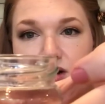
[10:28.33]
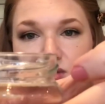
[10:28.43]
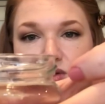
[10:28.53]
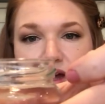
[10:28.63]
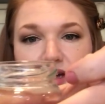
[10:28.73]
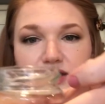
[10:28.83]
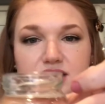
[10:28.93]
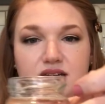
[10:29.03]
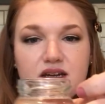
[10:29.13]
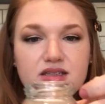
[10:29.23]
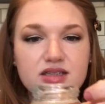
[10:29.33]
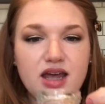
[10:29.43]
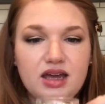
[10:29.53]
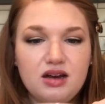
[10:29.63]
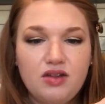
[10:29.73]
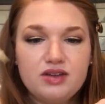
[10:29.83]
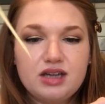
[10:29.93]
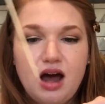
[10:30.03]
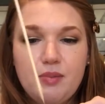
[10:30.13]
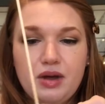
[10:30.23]
You can't see because it's hanging on the
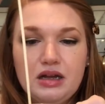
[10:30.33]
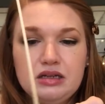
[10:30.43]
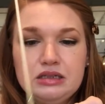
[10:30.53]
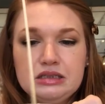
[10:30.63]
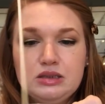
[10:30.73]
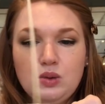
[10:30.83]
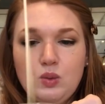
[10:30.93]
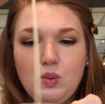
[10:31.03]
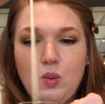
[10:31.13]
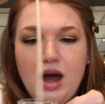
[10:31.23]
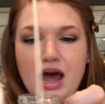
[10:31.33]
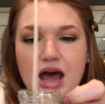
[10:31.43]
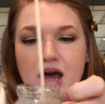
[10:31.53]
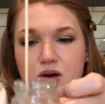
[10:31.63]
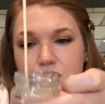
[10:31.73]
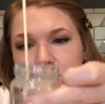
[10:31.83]
top, but wow.